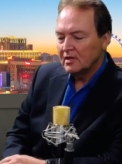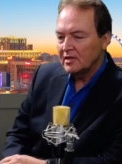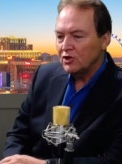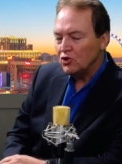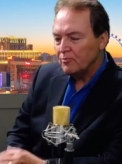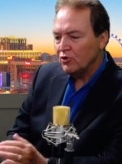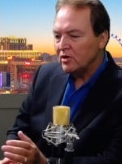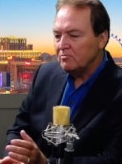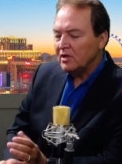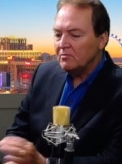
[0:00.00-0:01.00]
Now you're a
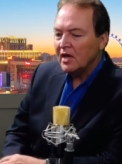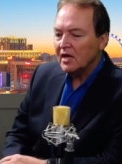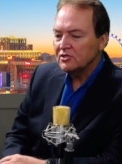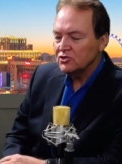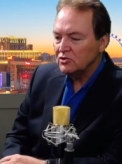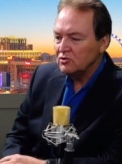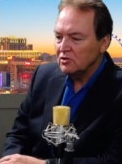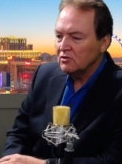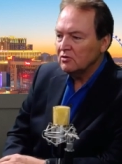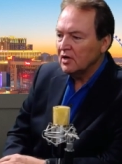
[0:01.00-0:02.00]
pretty big man, so
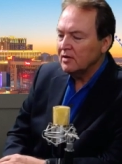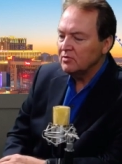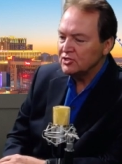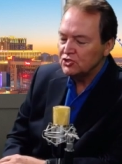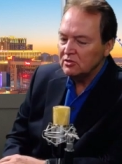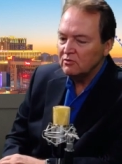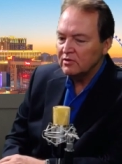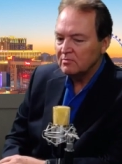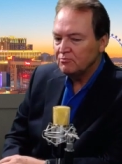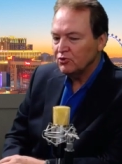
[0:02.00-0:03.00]
you know God blessed you
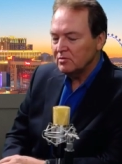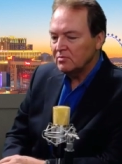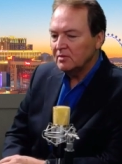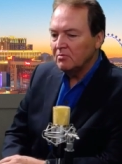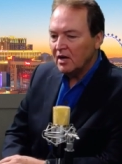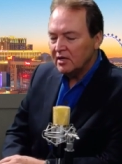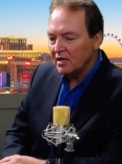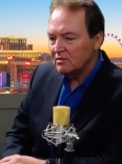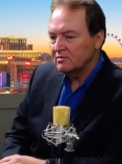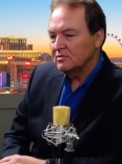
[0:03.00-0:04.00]
with a pretty big
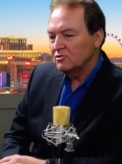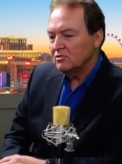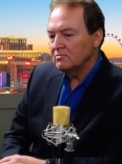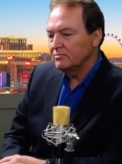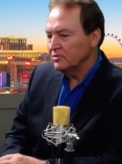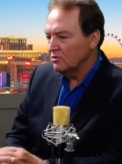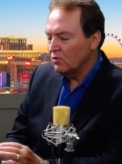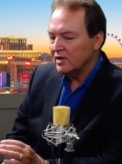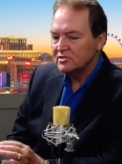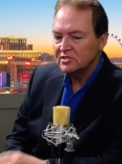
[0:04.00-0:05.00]
body. You're
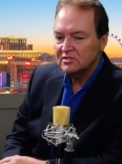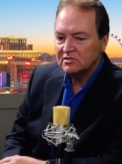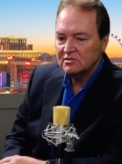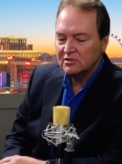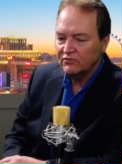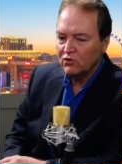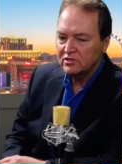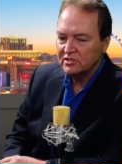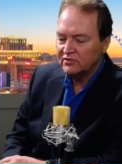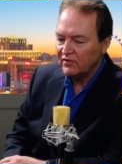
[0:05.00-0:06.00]
what, 6'4",
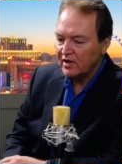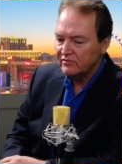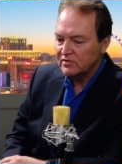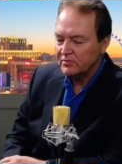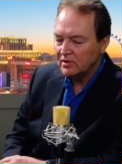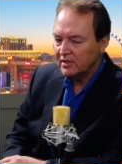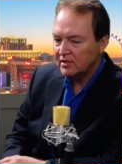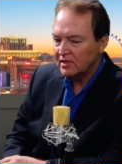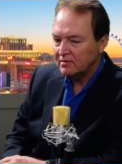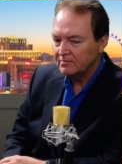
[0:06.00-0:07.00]
6'5", something like
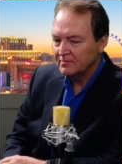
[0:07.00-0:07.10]
that?